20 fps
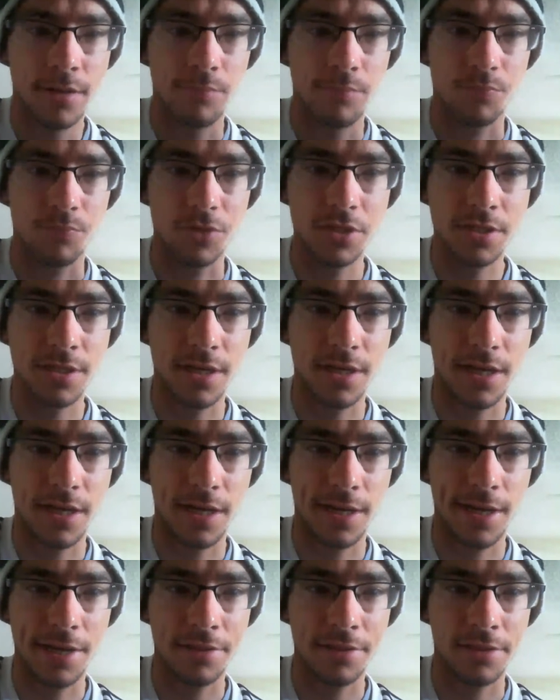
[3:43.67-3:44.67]
This
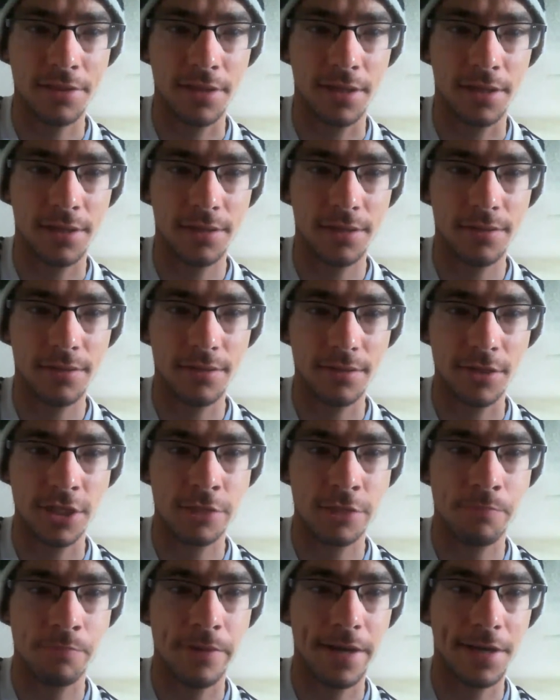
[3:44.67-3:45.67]
guy, I think,
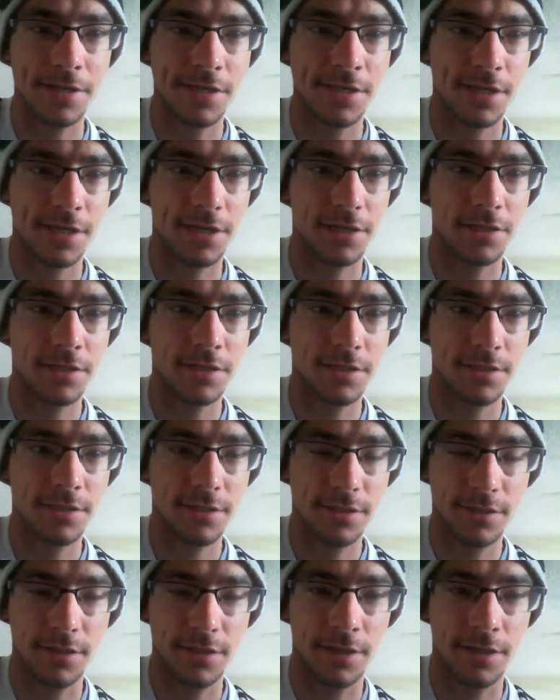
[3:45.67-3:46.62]
despite his